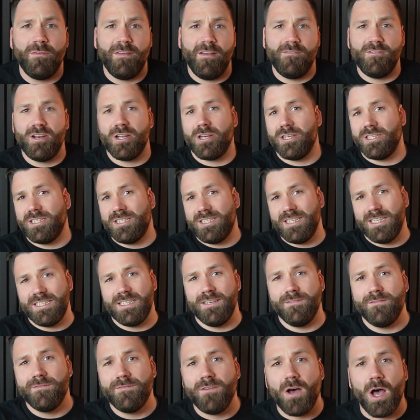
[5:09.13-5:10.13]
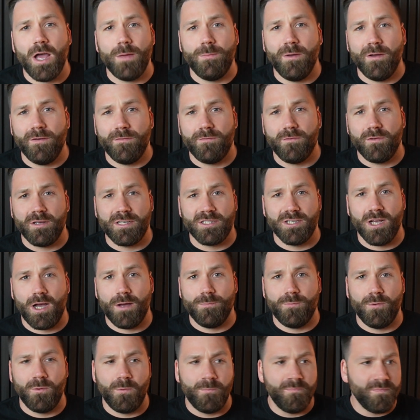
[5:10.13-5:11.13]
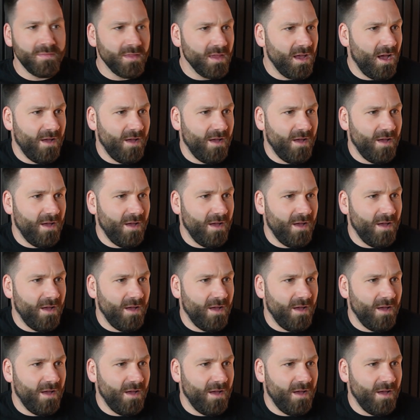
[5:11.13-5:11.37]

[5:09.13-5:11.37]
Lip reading: If you have a look at City Fibre, for example,